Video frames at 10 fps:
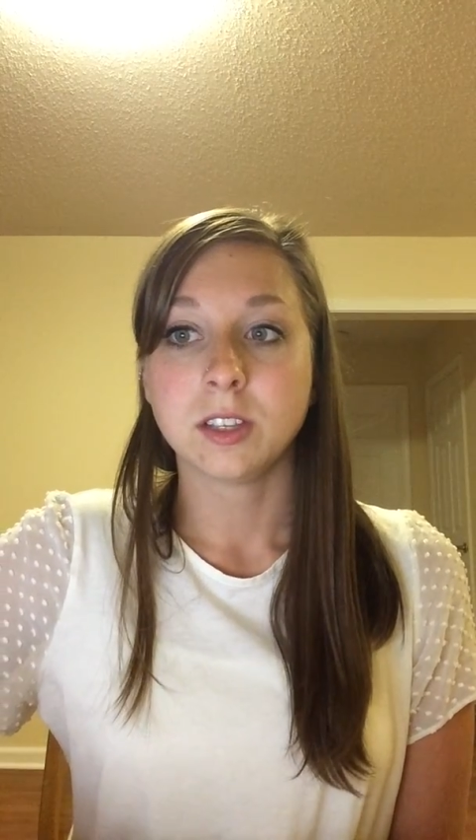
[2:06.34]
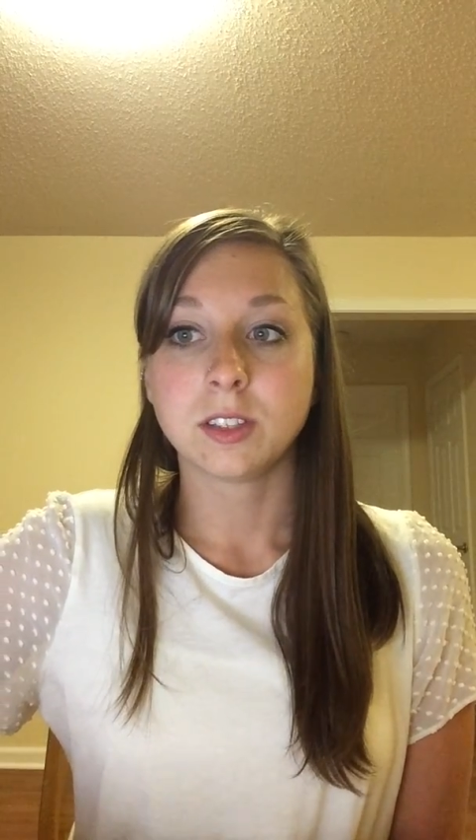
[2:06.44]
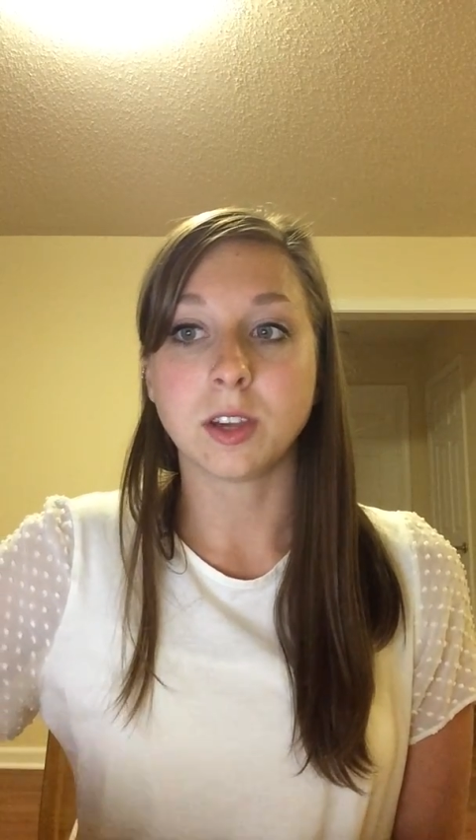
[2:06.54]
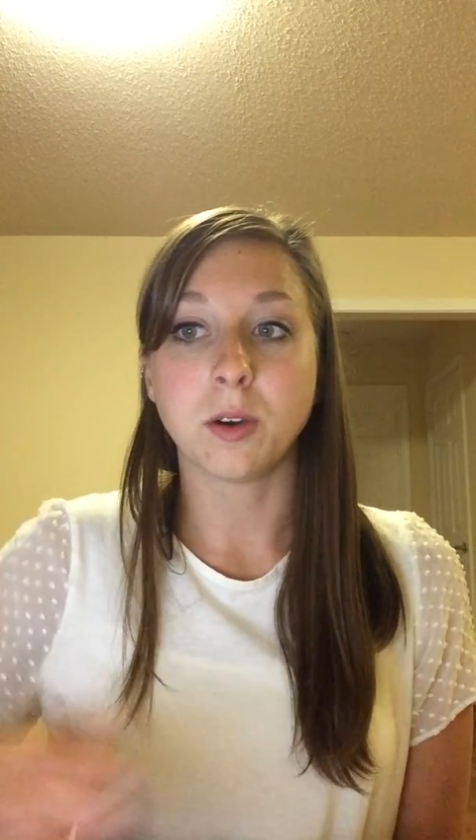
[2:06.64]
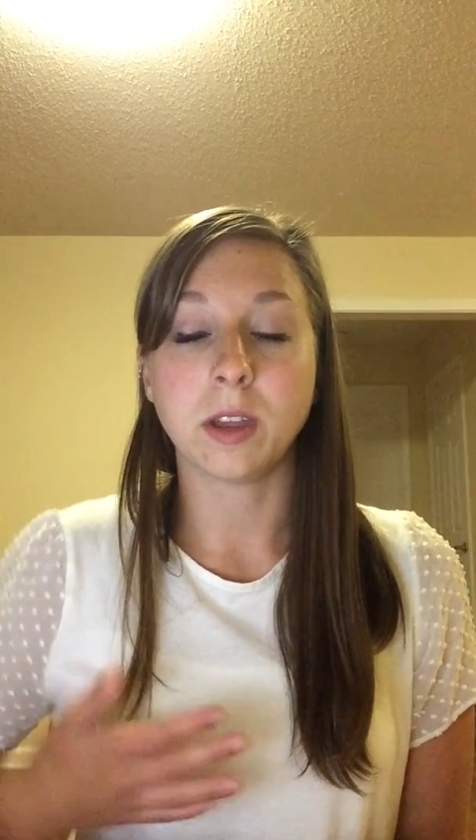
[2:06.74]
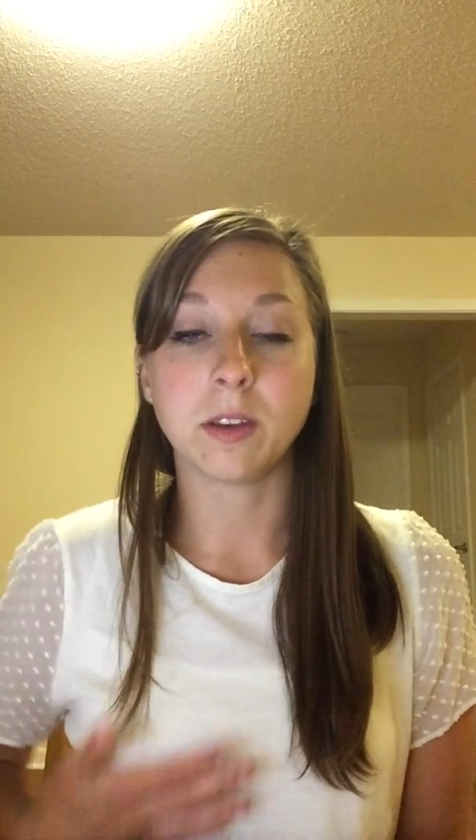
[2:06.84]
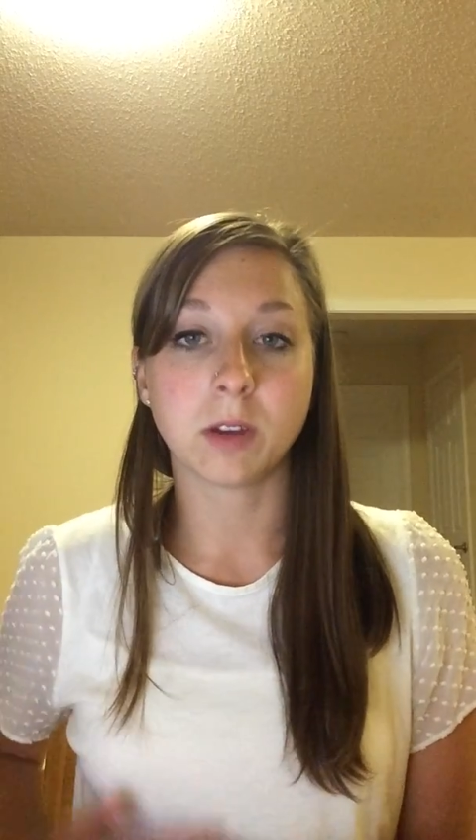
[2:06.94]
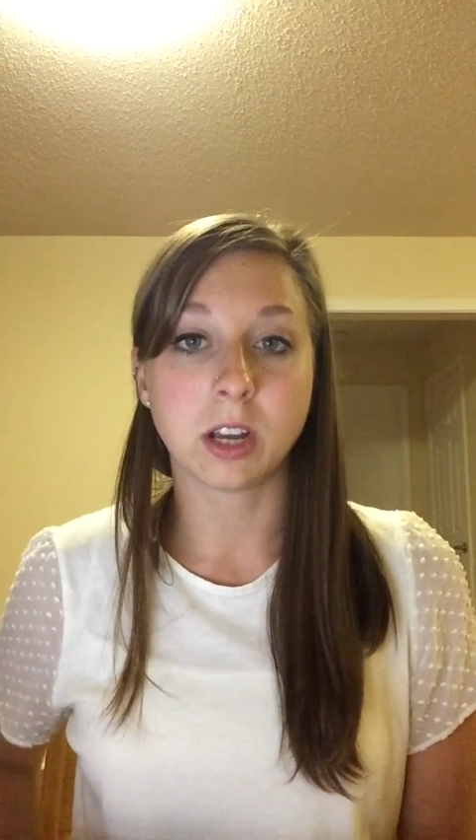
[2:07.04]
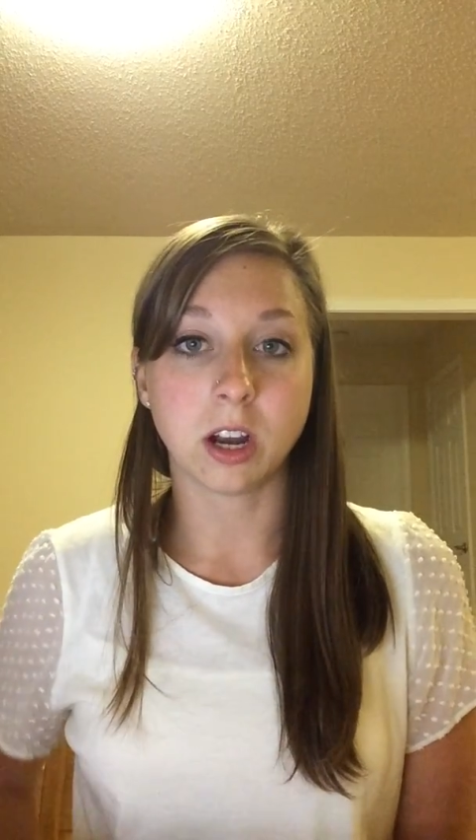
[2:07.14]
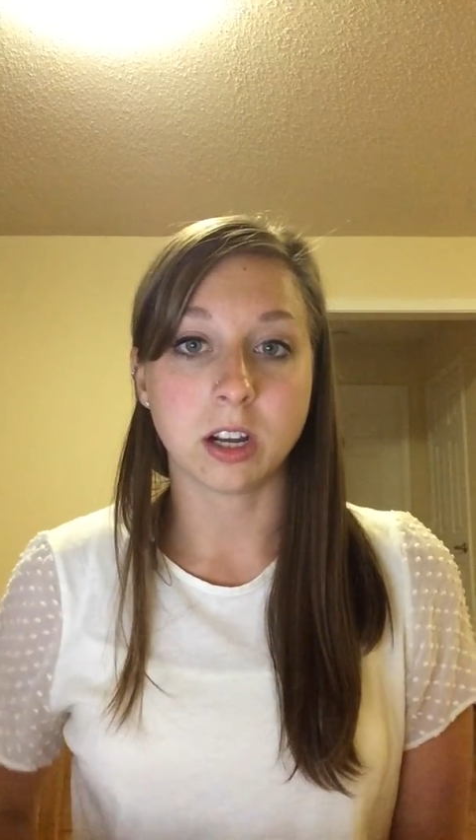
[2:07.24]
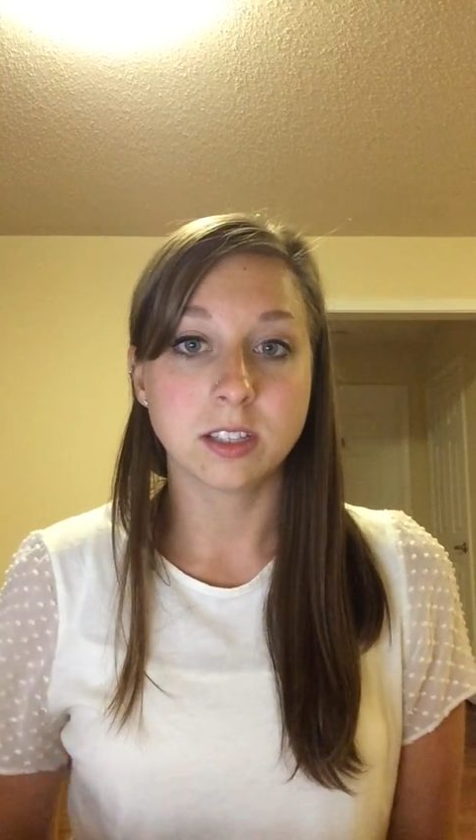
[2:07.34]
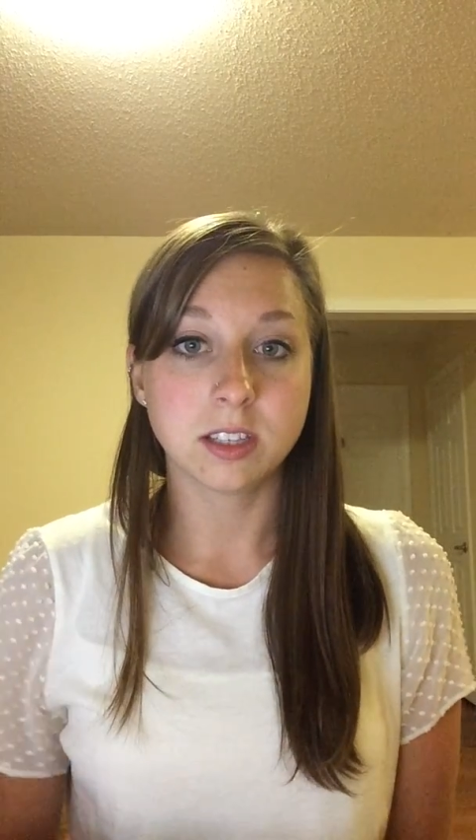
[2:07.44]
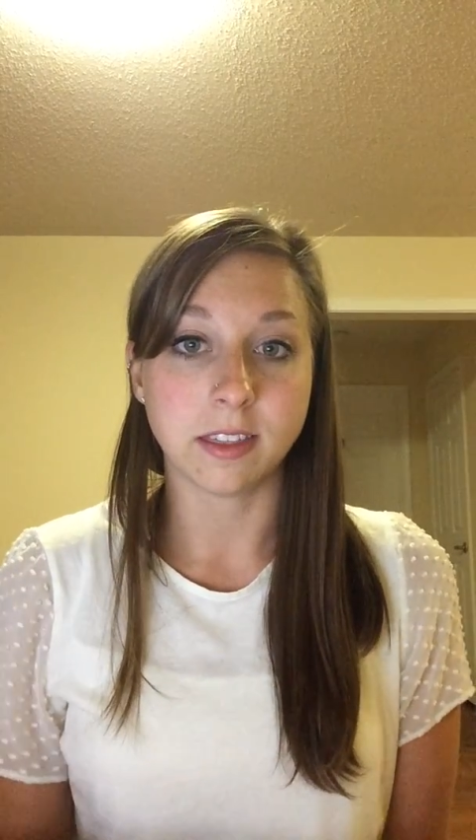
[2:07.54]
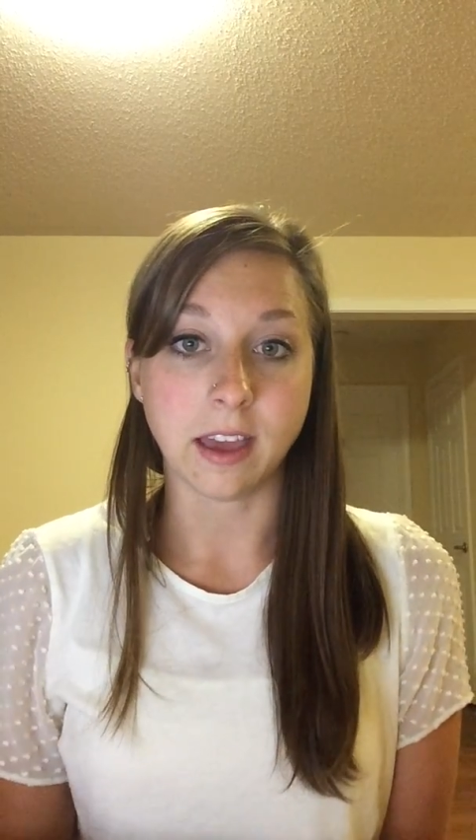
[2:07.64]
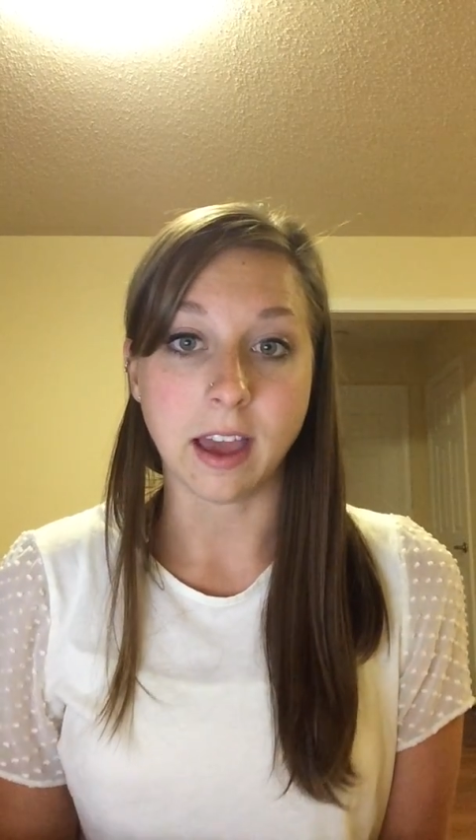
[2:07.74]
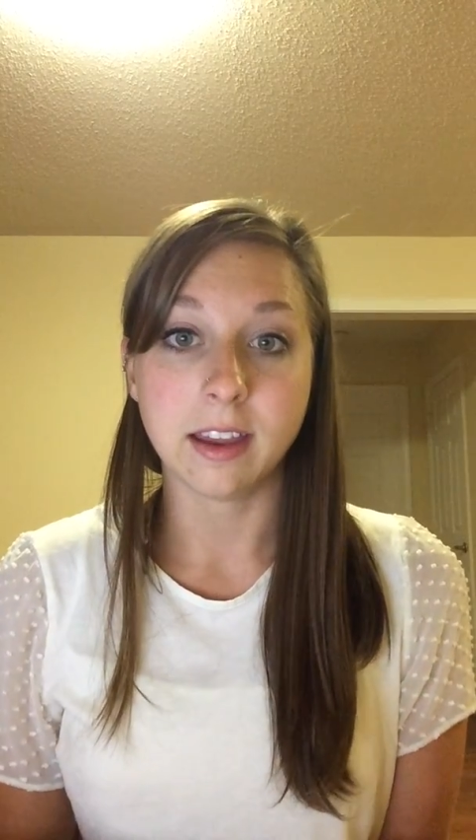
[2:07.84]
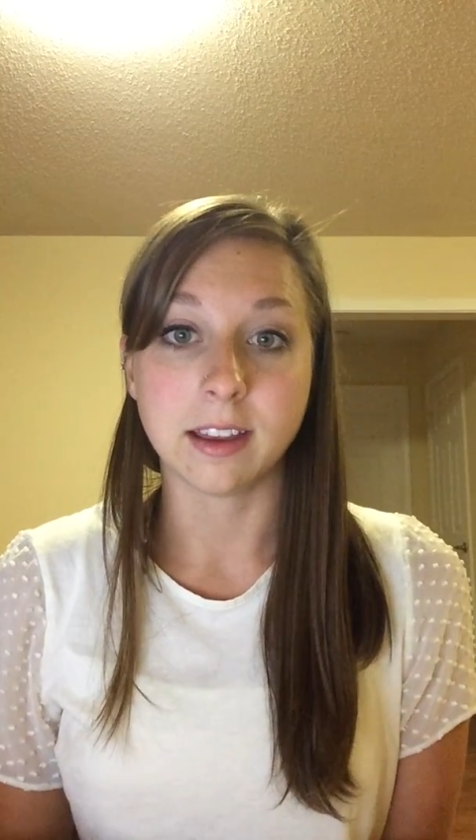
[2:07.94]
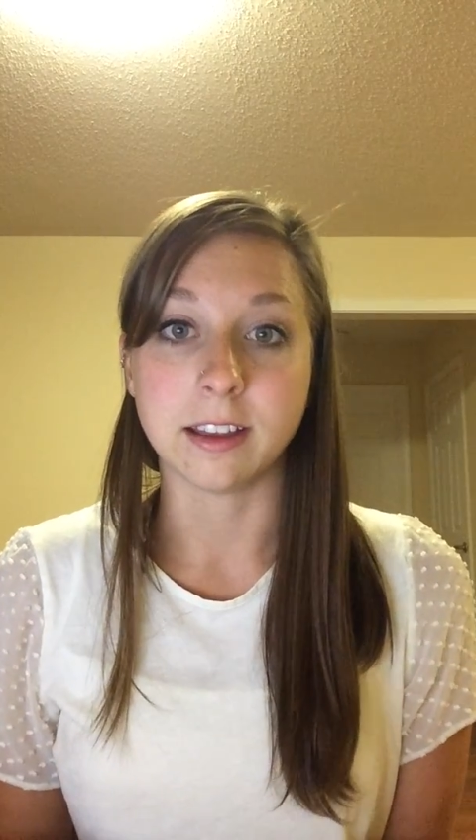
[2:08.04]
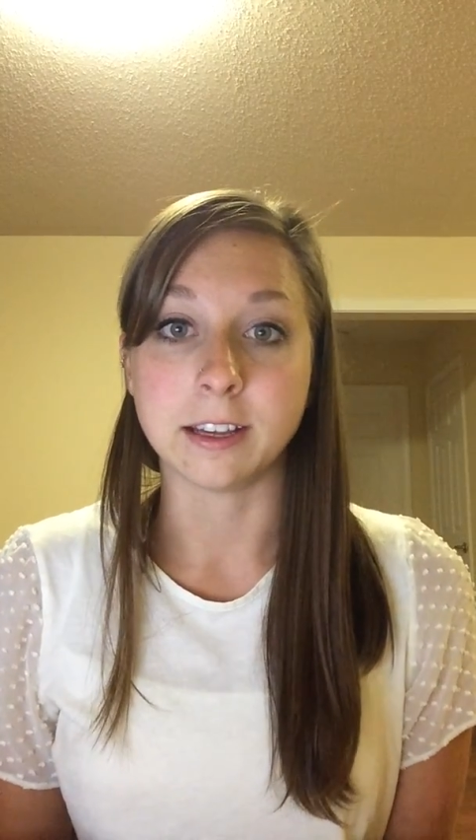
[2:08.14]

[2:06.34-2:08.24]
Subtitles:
So in regards to that,